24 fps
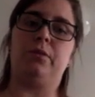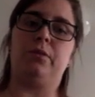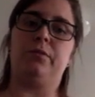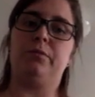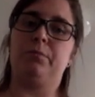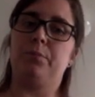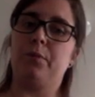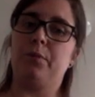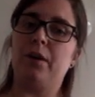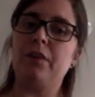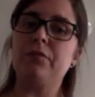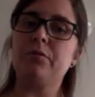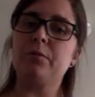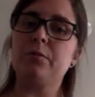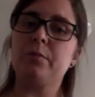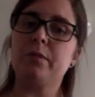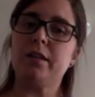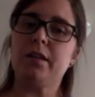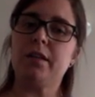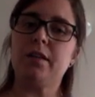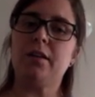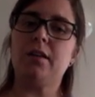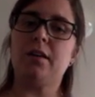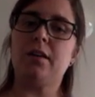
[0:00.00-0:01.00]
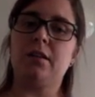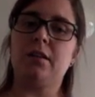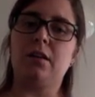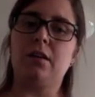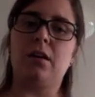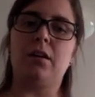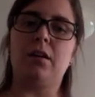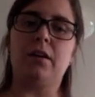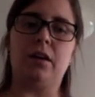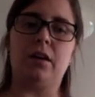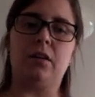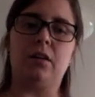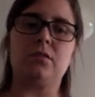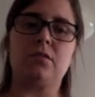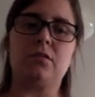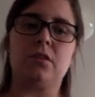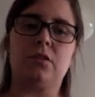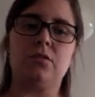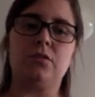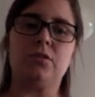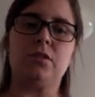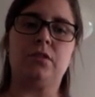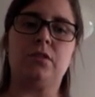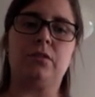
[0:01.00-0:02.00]
preferably a
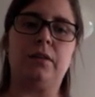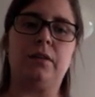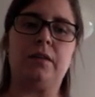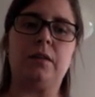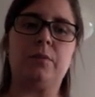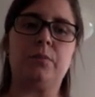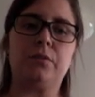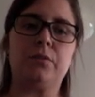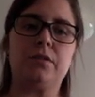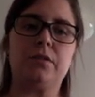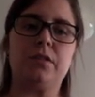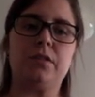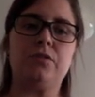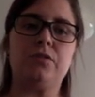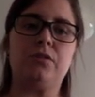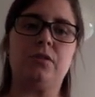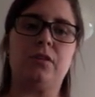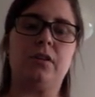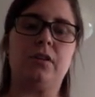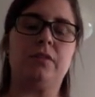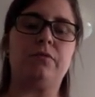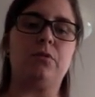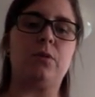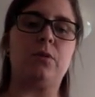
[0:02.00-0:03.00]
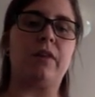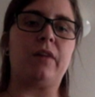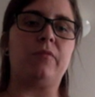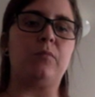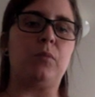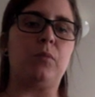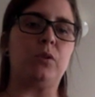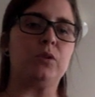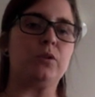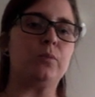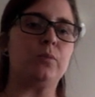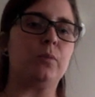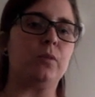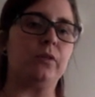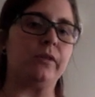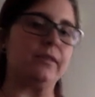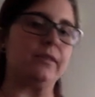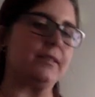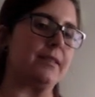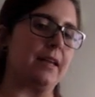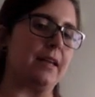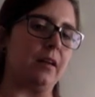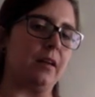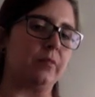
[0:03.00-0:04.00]
non-aerosol generating procedure if you have multiple
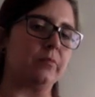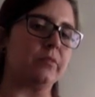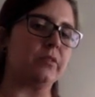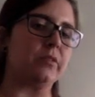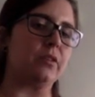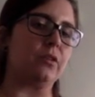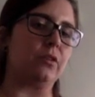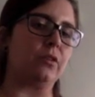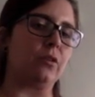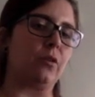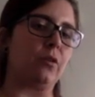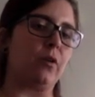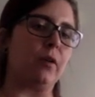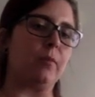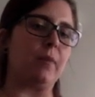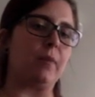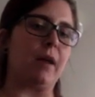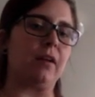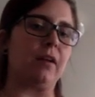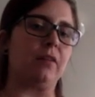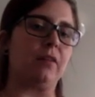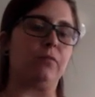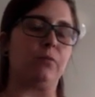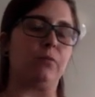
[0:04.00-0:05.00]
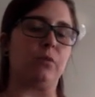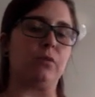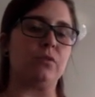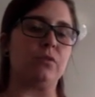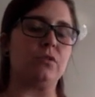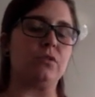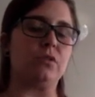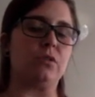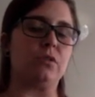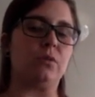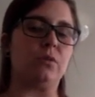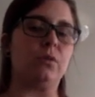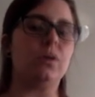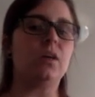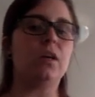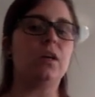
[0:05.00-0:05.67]
exams that you're going back and forth to,